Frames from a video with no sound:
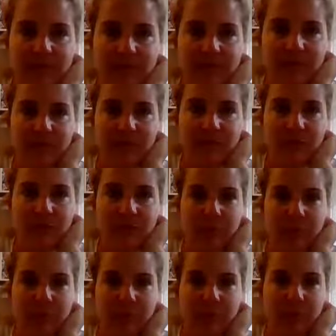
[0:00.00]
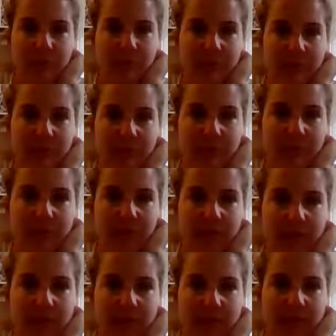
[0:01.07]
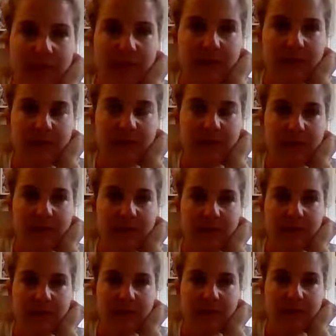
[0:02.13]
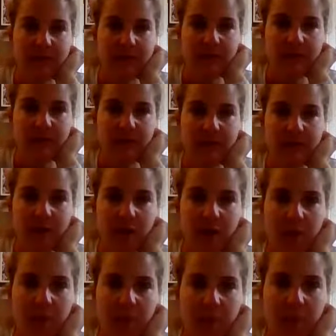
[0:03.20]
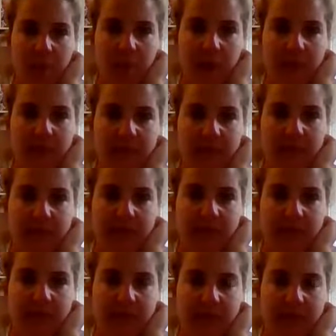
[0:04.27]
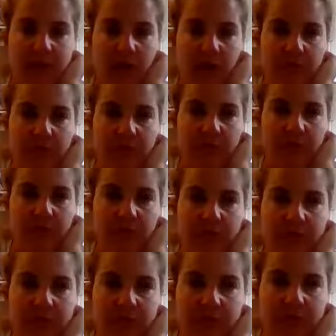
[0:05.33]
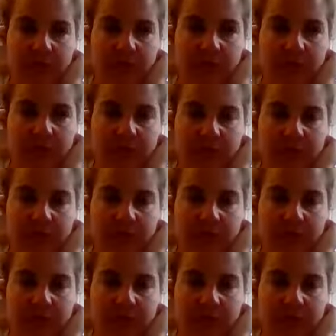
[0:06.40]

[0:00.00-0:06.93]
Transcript: Standing forward fold, top of the mat. You give yourself a couple of breaths here, soften the knees.